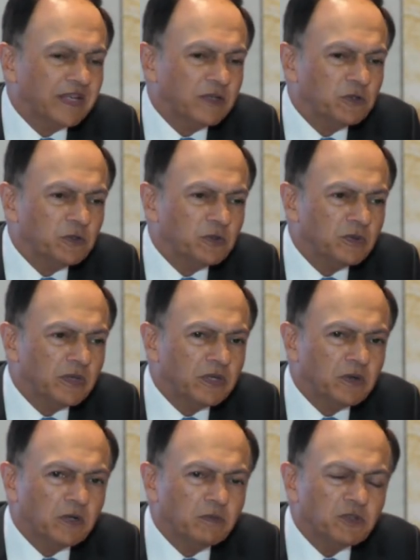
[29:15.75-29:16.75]
And, you know,
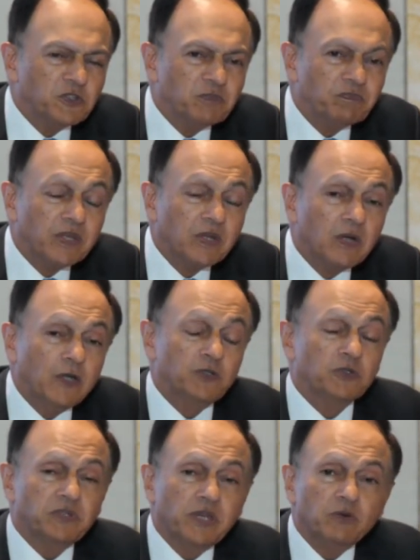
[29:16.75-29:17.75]
economists, I
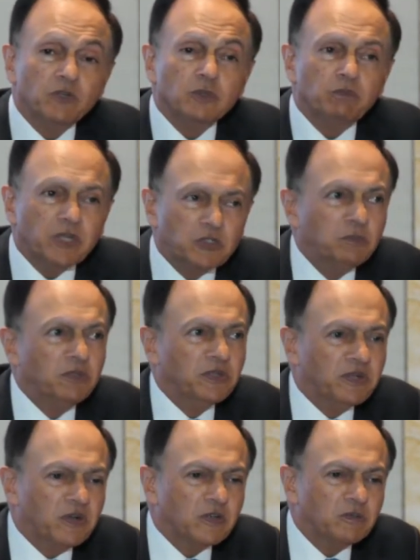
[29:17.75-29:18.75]
should say respectable
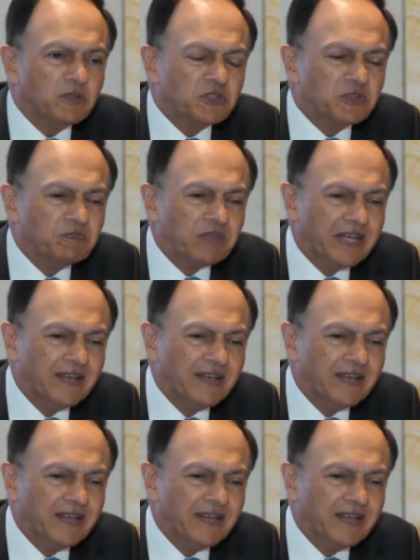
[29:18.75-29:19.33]
economists,